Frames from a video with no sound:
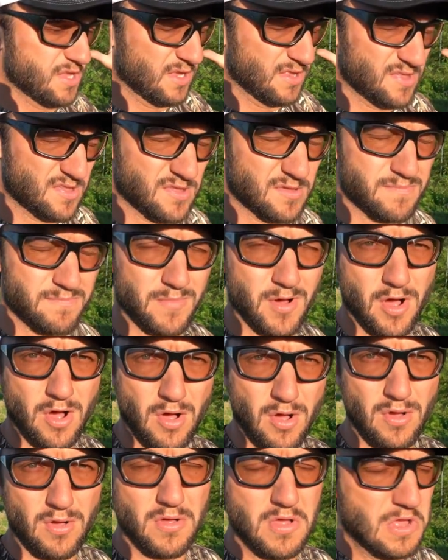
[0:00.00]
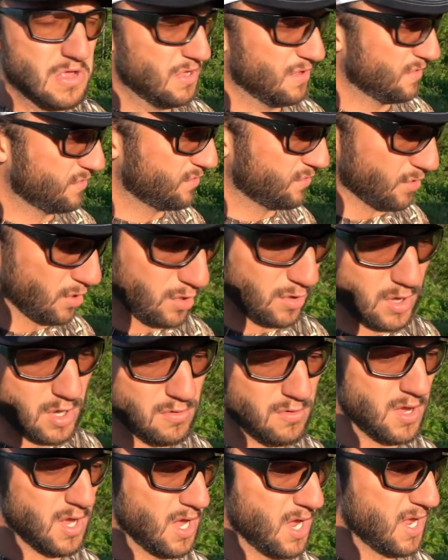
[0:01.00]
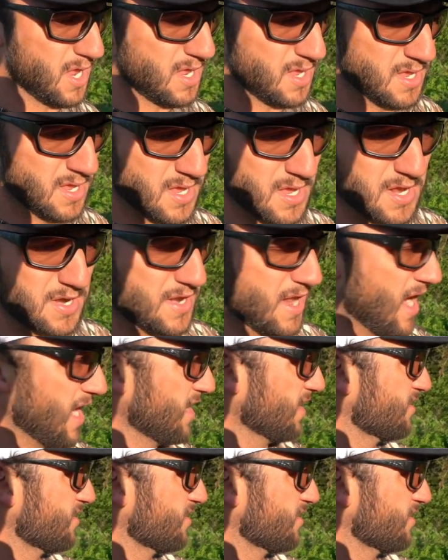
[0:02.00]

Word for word: a small solo hunt, not